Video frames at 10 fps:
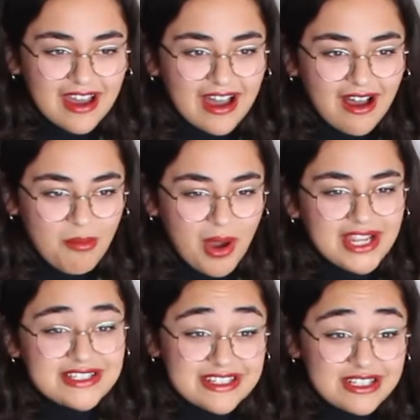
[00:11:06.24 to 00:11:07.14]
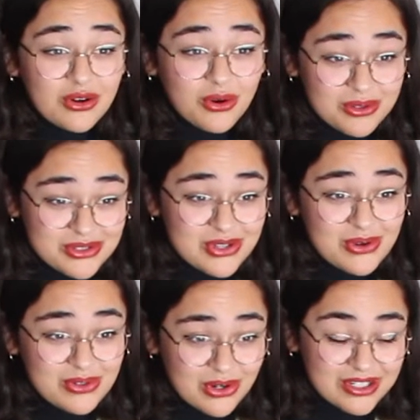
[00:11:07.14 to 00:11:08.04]
I did also
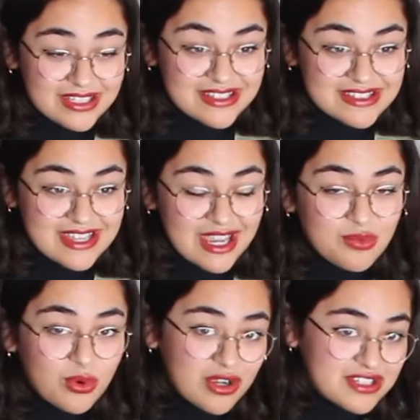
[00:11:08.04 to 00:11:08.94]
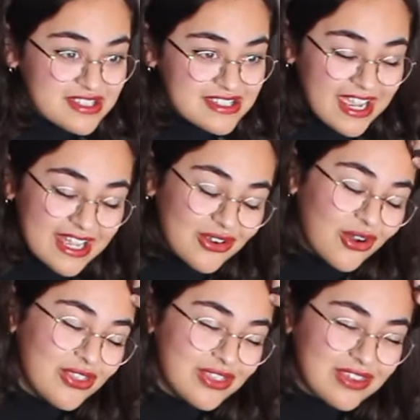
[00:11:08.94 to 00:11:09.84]
notice a water stain
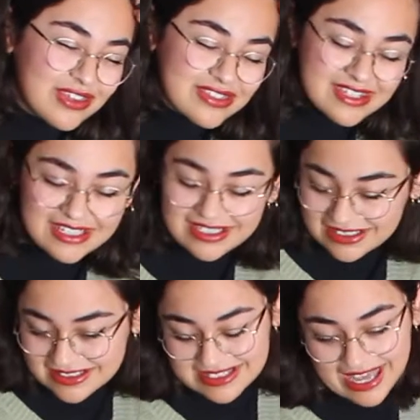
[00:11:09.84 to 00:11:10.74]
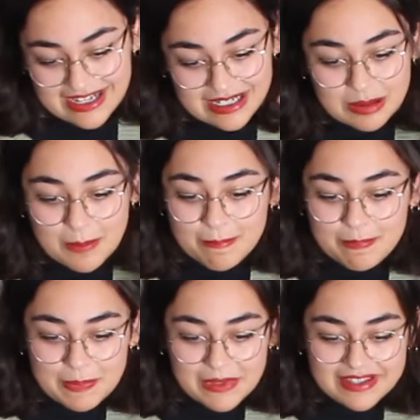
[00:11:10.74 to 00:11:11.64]
on the satin
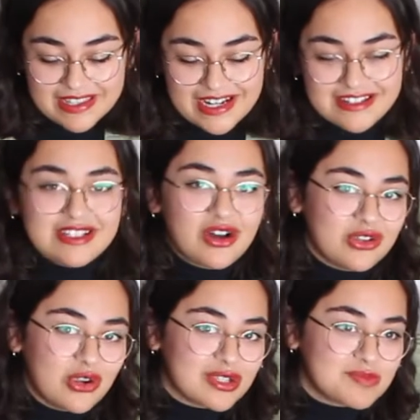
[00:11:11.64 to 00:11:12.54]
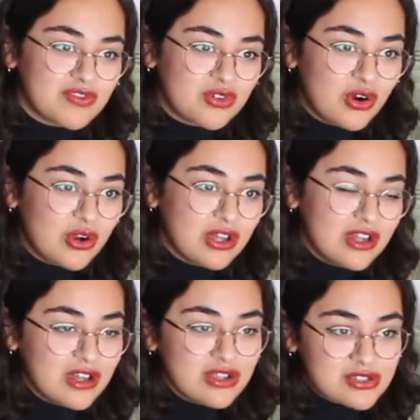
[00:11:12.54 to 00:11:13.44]
that I did not notice before,
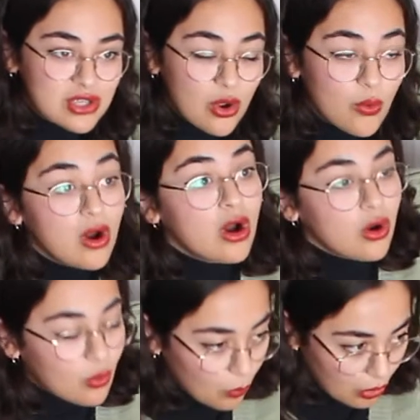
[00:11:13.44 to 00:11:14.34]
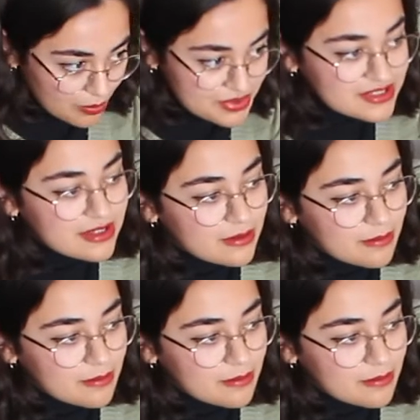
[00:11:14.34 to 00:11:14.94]
so whoops.